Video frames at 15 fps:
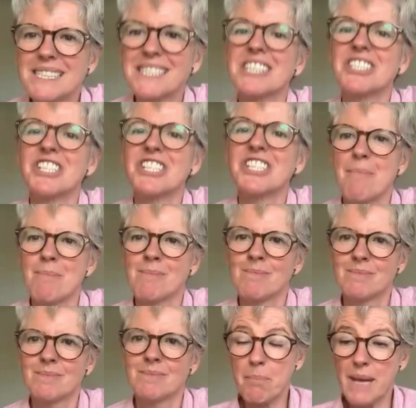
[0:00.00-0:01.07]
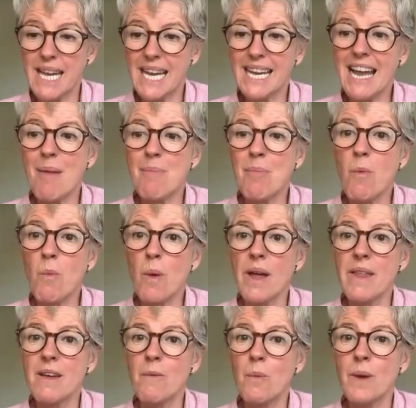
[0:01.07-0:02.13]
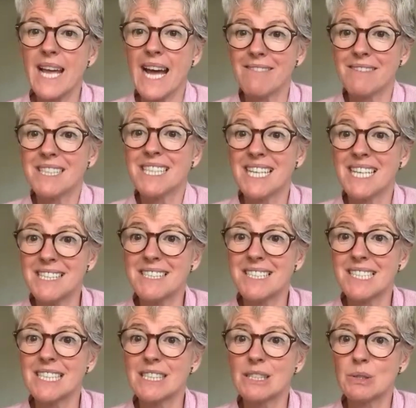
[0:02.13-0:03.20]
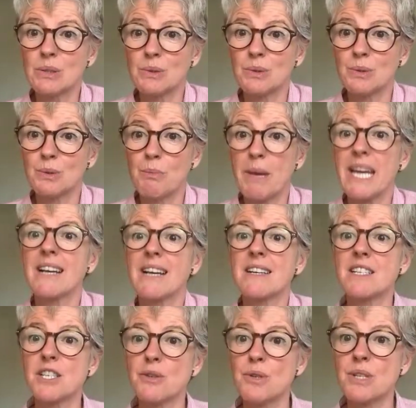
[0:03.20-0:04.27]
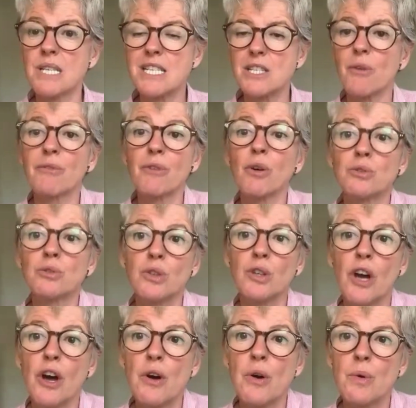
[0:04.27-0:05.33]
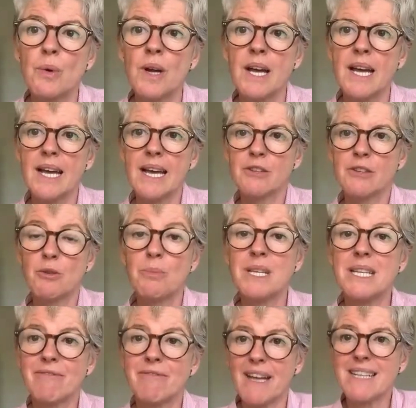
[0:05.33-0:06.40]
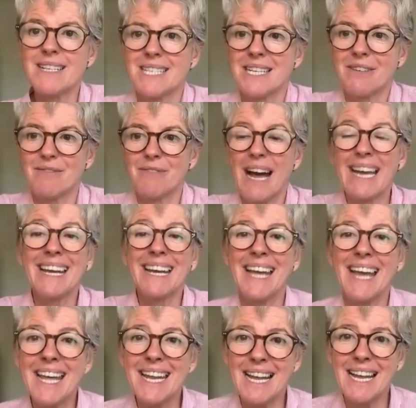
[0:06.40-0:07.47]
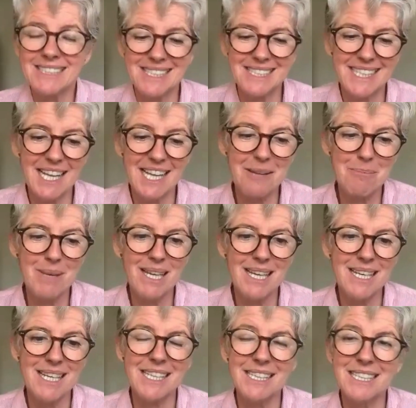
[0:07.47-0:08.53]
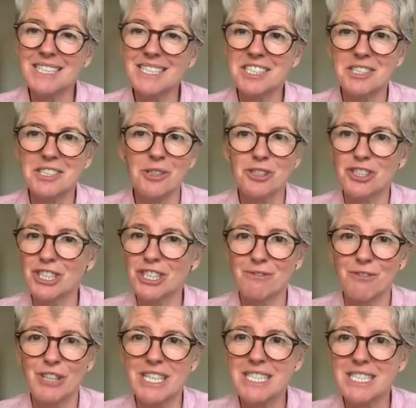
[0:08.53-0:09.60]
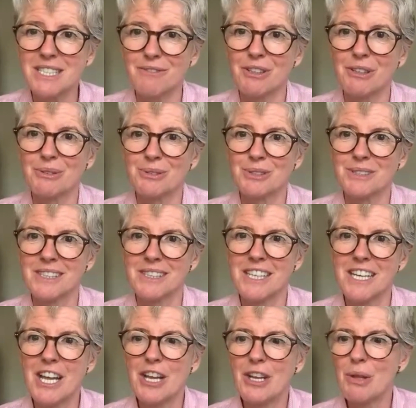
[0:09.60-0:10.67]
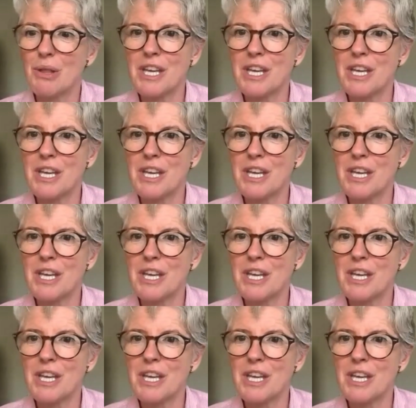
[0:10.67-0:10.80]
To me, that's the gem. Picking up on whether we have a tendency to make excuses or to be defensive. And again, as I said at the beginning, this is not just for interviews.